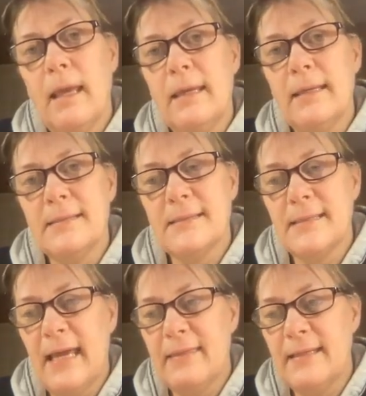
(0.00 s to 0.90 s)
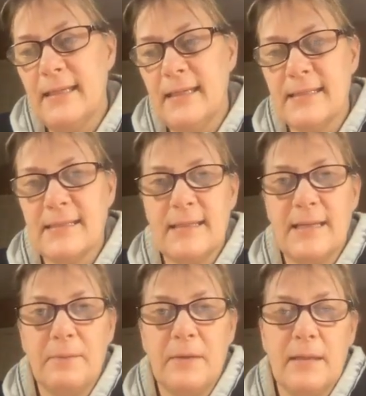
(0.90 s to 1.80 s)
Hey, it's Kathy Deeks, and
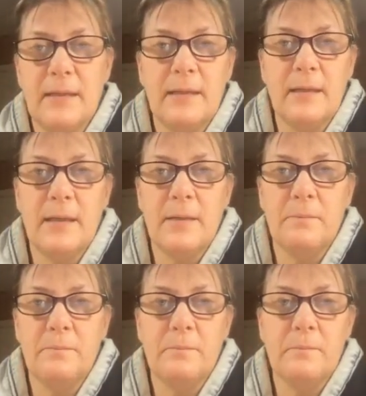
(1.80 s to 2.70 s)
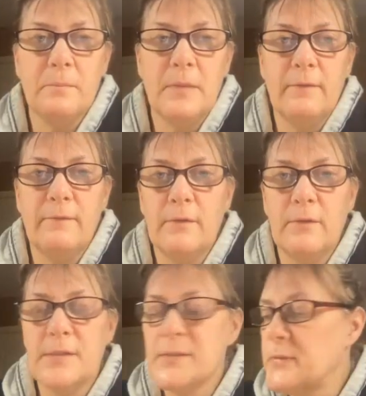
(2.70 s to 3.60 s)
I'm gonna give you
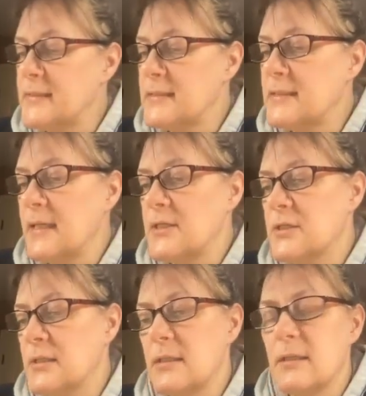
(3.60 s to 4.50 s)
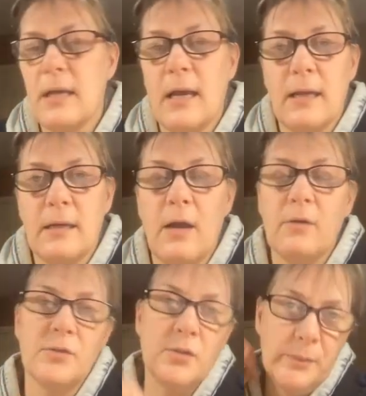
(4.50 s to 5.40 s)
this presentation on
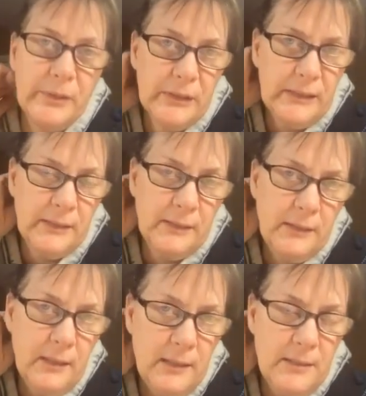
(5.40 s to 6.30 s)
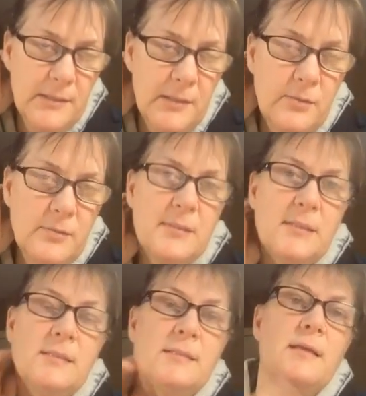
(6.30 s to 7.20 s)
how tubulin is used
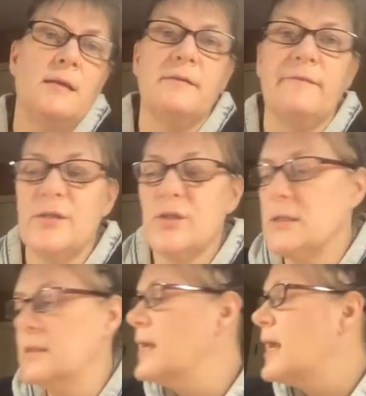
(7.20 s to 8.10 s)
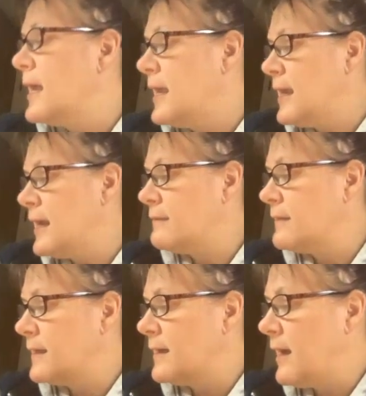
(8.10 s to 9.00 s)
in cell division, and
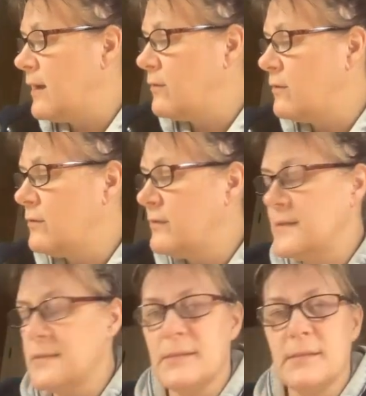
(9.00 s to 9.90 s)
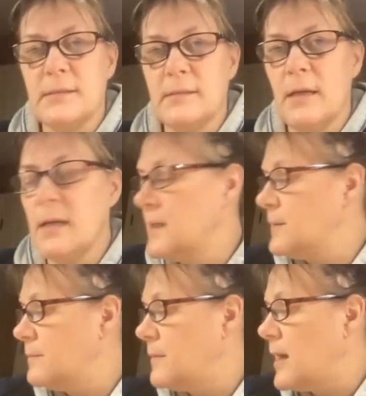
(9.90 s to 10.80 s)
then how this
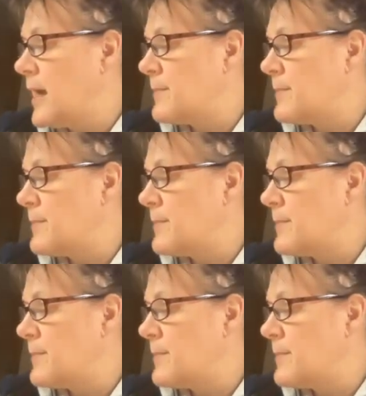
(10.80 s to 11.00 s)
Oncovin